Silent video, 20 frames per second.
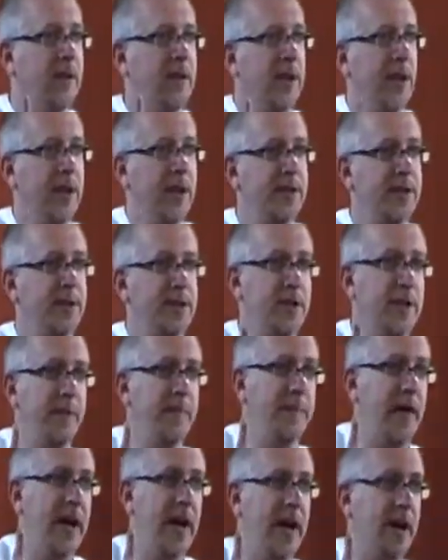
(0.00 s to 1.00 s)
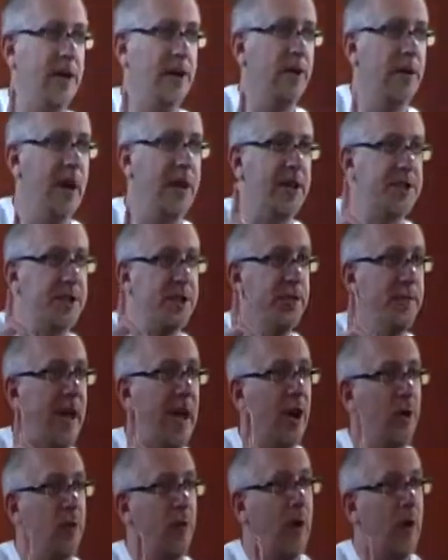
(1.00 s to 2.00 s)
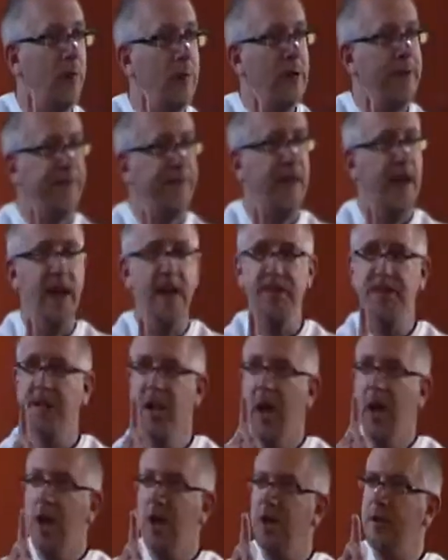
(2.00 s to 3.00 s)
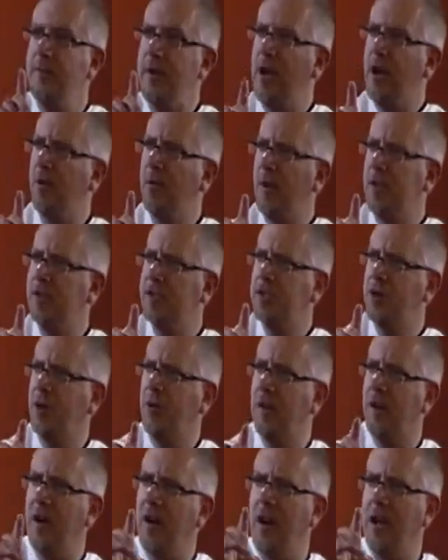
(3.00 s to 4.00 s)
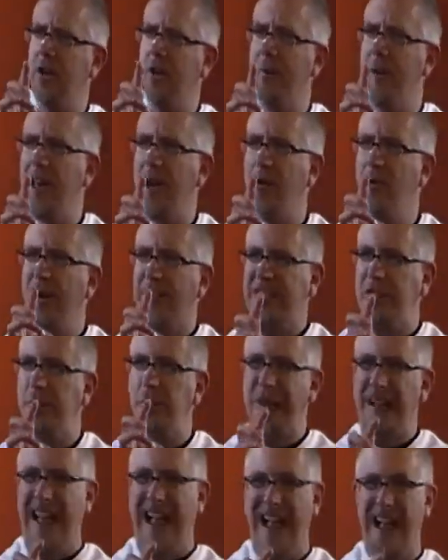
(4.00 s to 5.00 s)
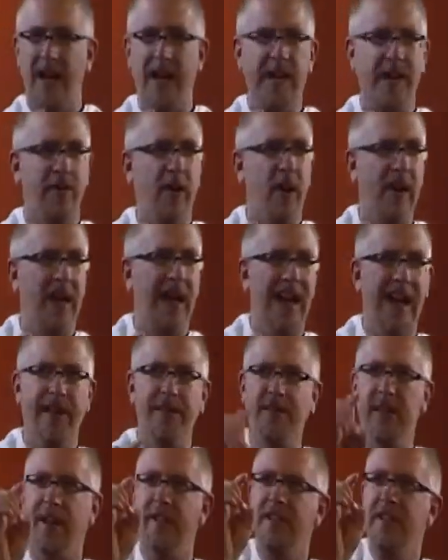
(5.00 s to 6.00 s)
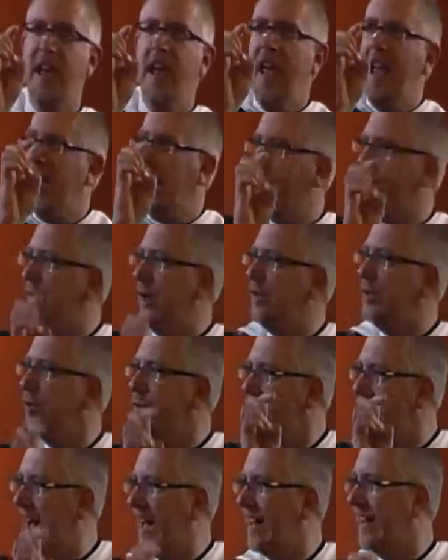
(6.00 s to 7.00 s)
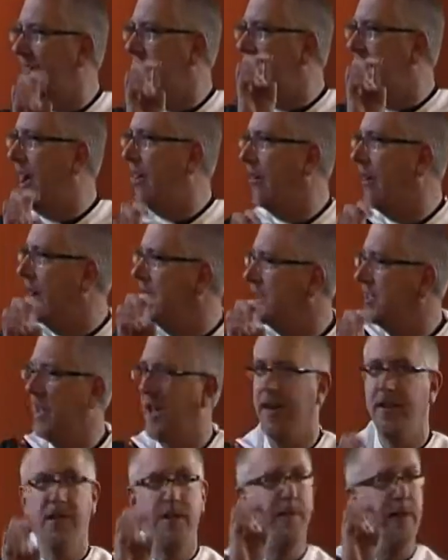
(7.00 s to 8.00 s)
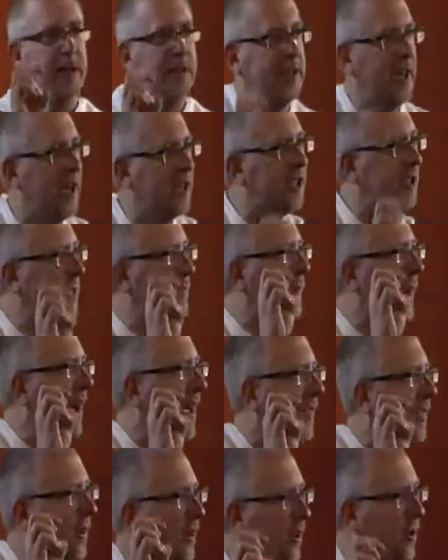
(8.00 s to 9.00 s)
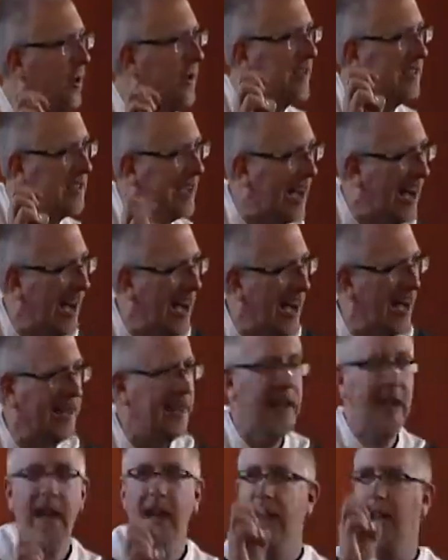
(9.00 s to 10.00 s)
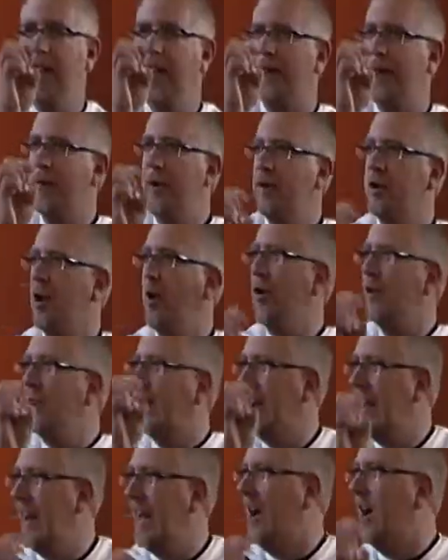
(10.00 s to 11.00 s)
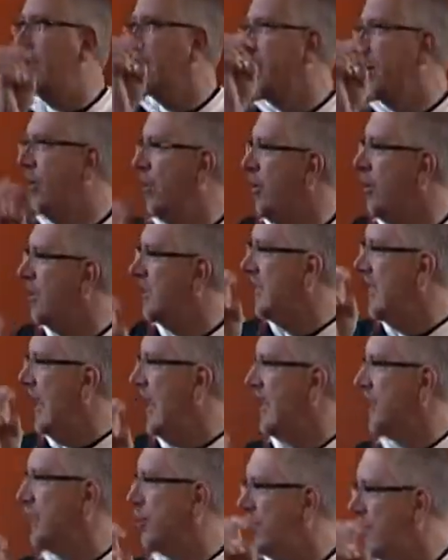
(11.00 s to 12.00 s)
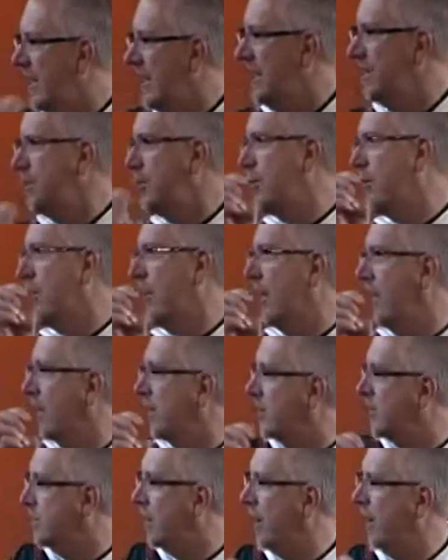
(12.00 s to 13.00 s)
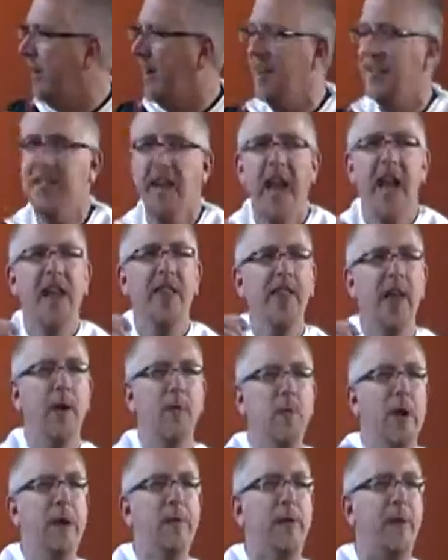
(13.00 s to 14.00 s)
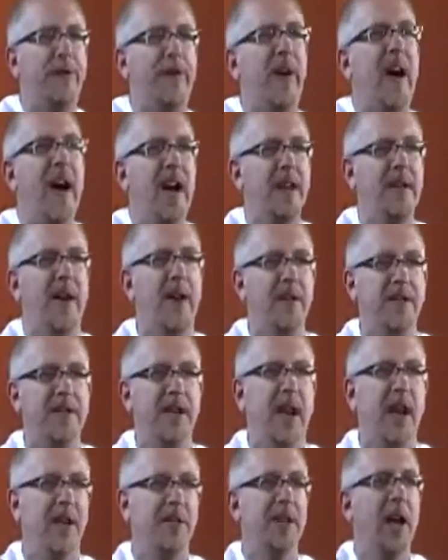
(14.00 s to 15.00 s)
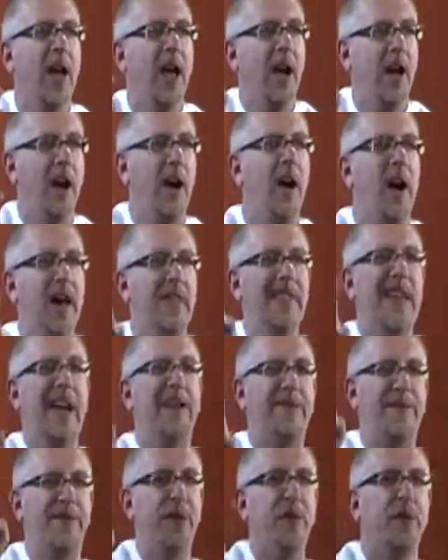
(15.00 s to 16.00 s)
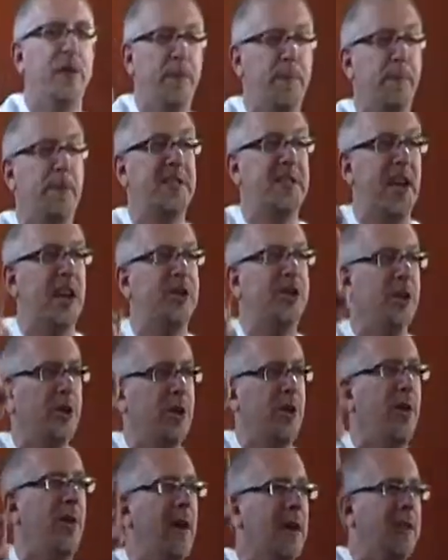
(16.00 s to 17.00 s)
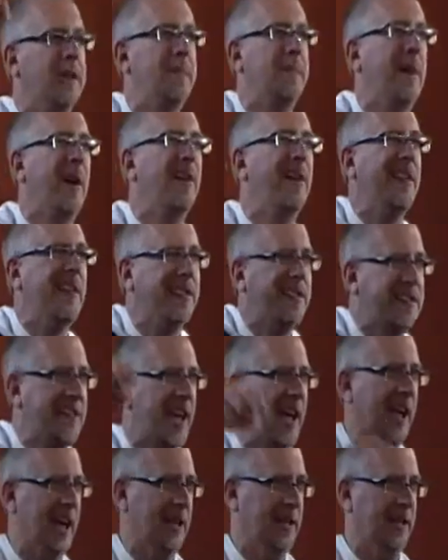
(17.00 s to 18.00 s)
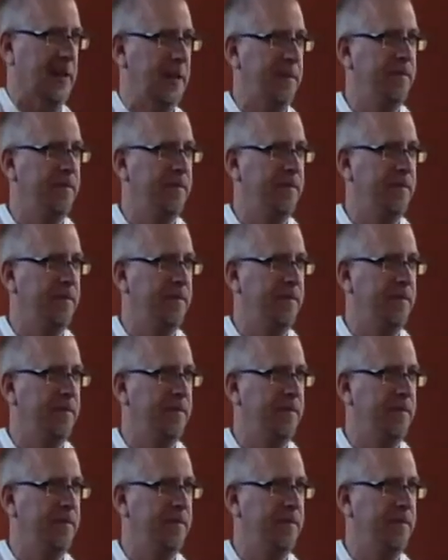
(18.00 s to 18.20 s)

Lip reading: Touched by Christ. No matter what we face, no matter what's going on, no matter what the reality of our lives is, if we do not allow ourselves to be touched by the Lord God, and if we don't allow the Lord to enter into our experience, then we will find ourselves on that funeral procession going to bury the dead.